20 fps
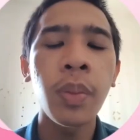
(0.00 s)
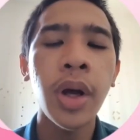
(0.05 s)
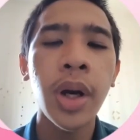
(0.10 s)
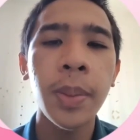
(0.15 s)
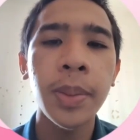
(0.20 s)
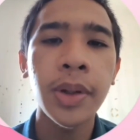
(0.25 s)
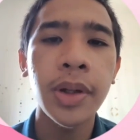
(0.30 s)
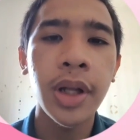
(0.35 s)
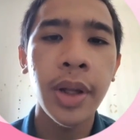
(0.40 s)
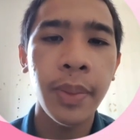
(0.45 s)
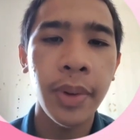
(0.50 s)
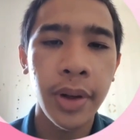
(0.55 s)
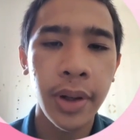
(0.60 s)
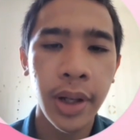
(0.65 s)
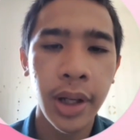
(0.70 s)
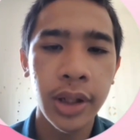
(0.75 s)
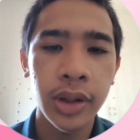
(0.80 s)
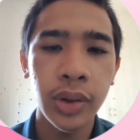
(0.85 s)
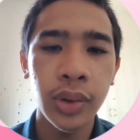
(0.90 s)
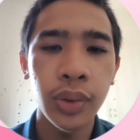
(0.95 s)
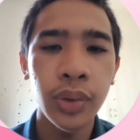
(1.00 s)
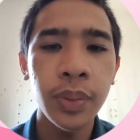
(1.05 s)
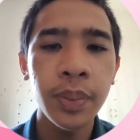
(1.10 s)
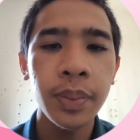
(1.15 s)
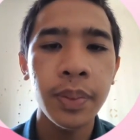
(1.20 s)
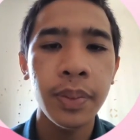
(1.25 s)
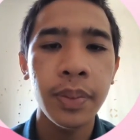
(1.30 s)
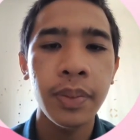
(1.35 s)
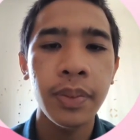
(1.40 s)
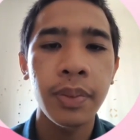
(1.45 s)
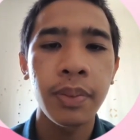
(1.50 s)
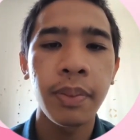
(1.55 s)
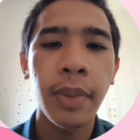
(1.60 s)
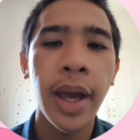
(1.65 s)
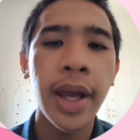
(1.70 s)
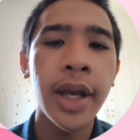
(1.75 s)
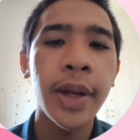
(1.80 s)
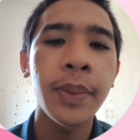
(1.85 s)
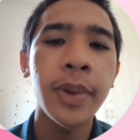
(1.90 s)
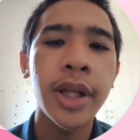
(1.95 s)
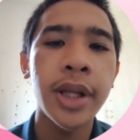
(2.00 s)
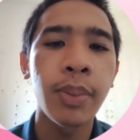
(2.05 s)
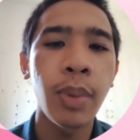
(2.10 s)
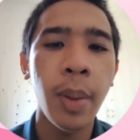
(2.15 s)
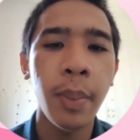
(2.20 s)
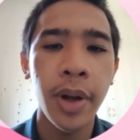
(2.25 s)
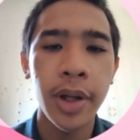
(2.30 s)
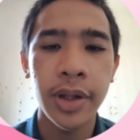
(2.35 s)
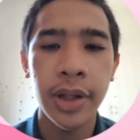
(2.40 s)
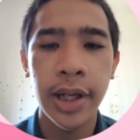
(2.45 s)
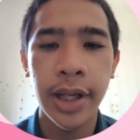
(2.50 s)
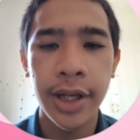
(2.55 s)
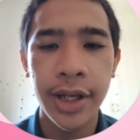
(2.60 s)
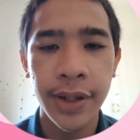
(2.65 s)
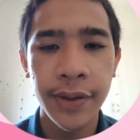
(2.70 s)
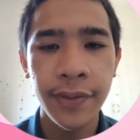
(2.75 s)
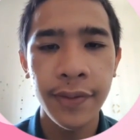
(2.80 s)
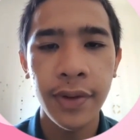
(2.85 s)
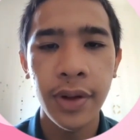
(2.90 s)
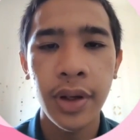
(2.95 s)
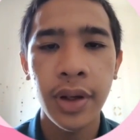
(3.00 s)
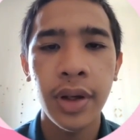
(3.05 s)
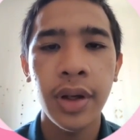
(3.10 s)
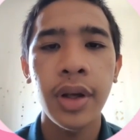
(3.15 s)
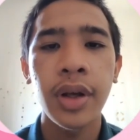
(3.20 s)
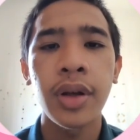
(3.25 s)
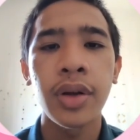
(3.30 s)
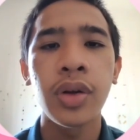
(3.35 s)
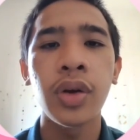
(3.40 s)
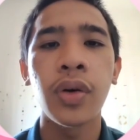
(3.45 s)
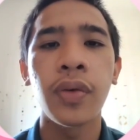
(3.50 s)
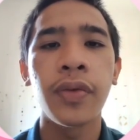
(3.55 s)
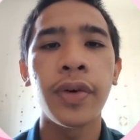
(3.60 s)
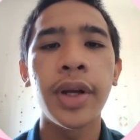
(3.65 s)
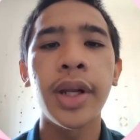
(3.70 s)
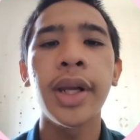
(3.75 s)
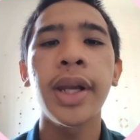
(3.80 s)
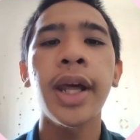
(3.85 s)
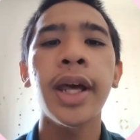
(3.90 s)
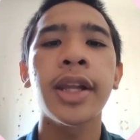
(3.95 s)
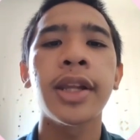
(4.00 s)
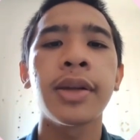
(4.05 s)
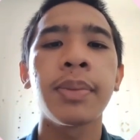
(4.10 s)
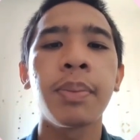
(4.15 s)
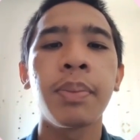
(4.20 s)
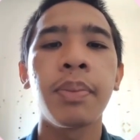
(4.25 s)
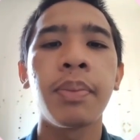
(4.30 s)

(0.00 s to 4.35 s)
warahmatullahi wabarakatuh. My name is Muhammad Zalarif. So for the next,